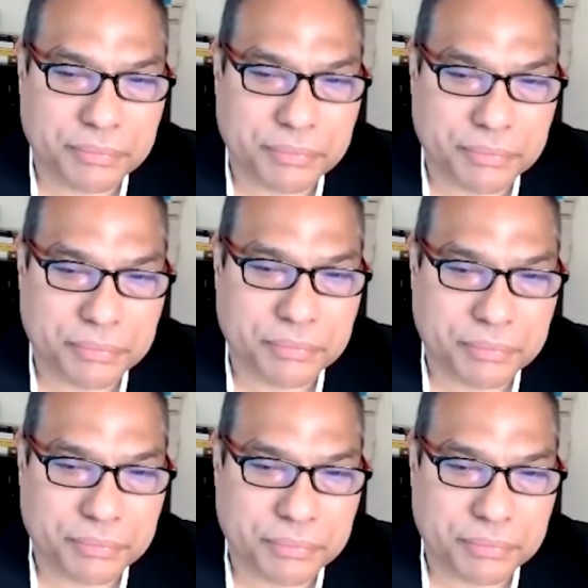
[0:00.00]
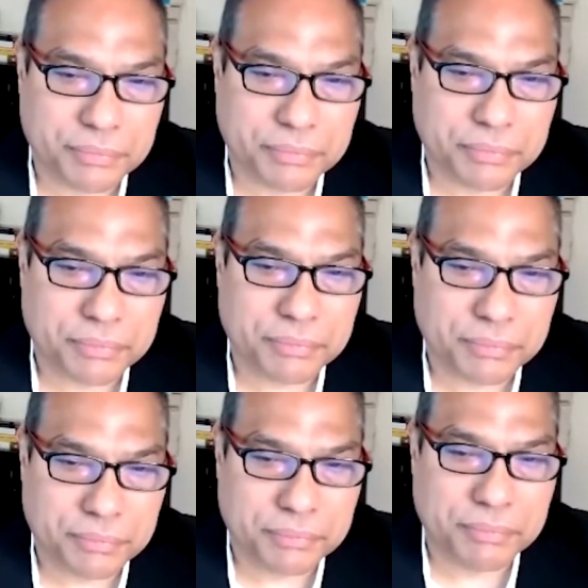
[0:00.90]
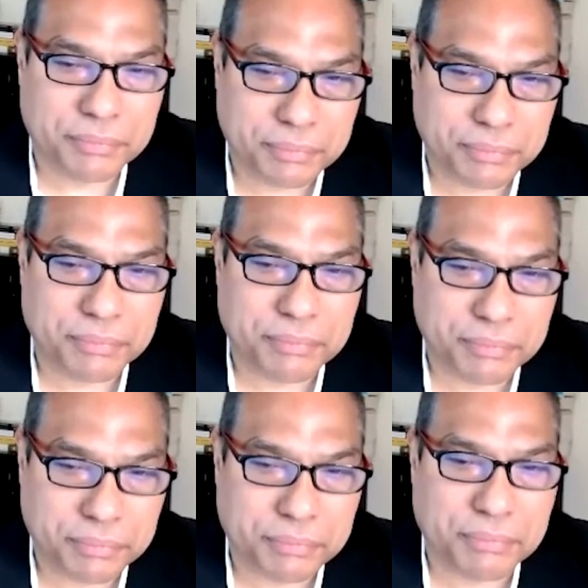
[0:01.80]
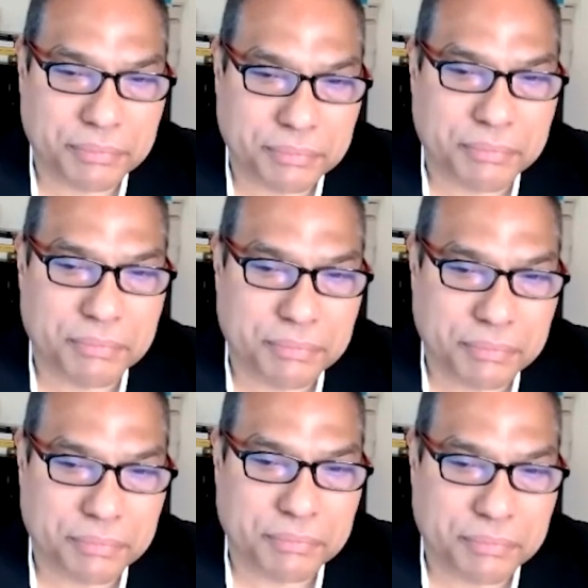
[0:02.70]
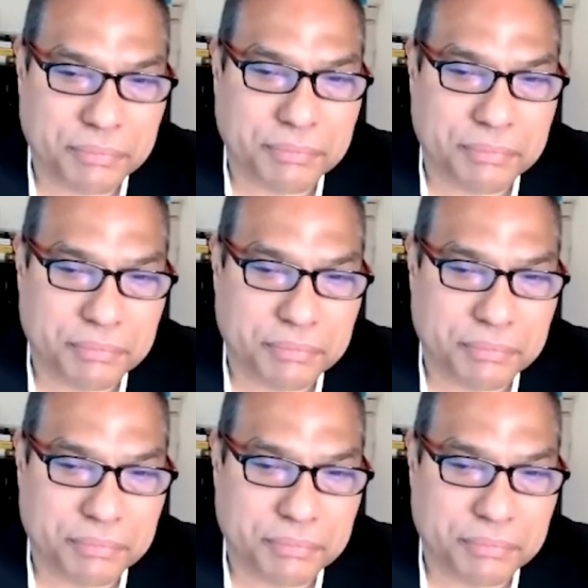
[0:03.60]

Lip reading: [no speech]